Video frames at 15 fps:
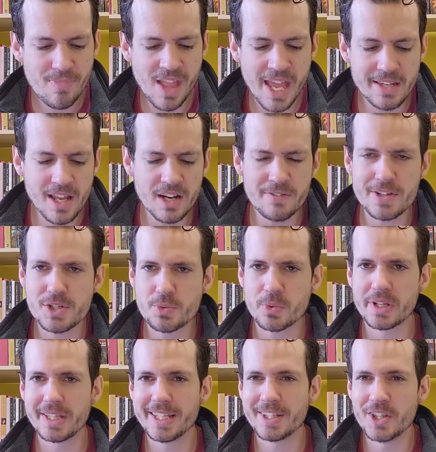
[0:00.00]
And none of us
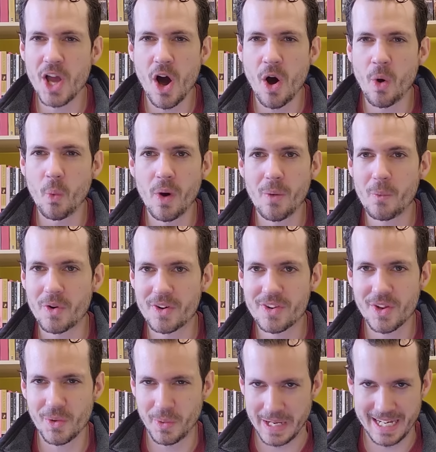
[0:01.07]
really know what we're
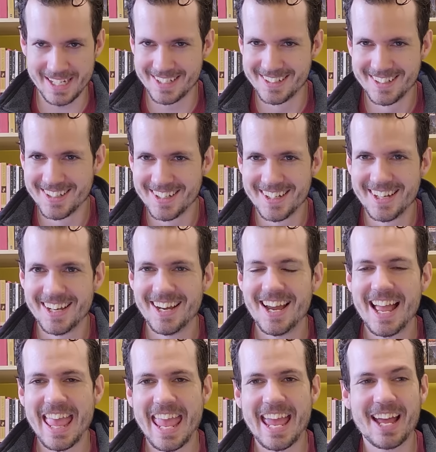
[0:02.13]
doing.
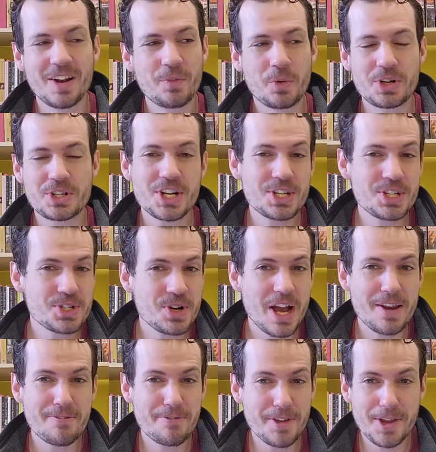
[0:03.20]
And we're just trying
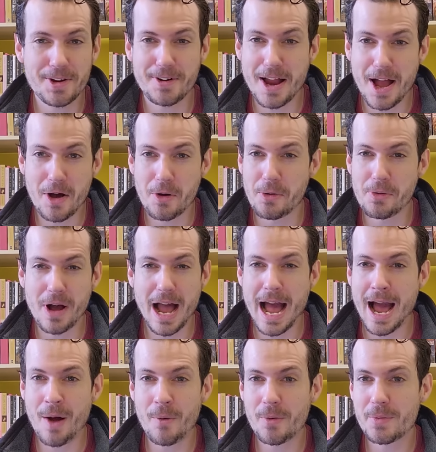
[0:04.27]
to figure out
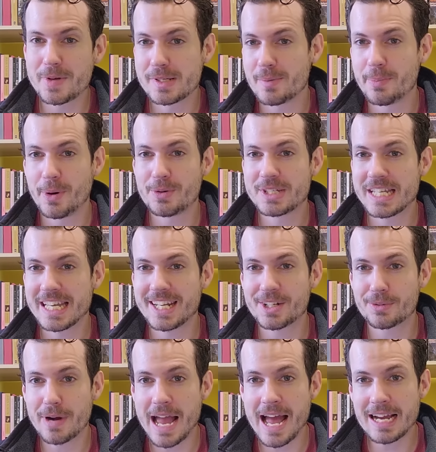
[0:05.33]
how are we supposed to
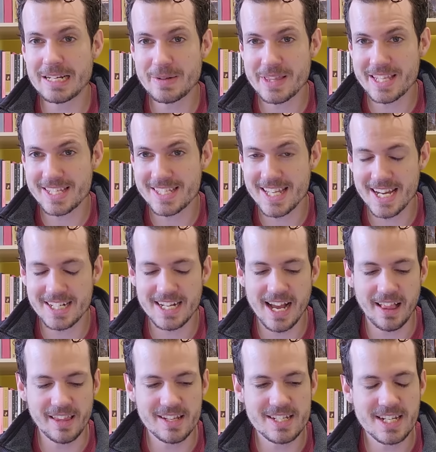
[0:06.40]
interact with this
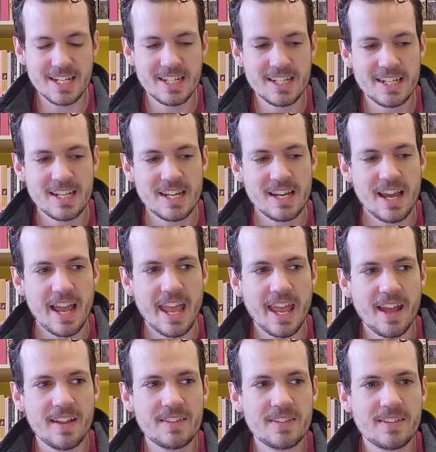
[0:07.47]
technology.
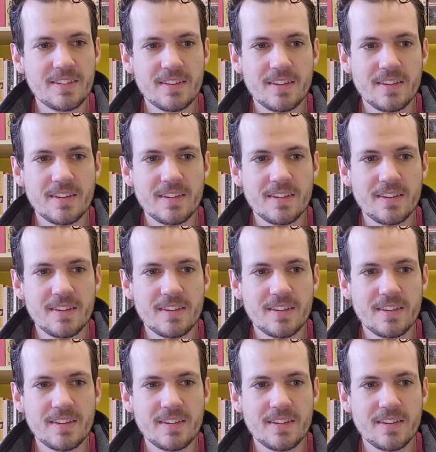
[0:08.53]
And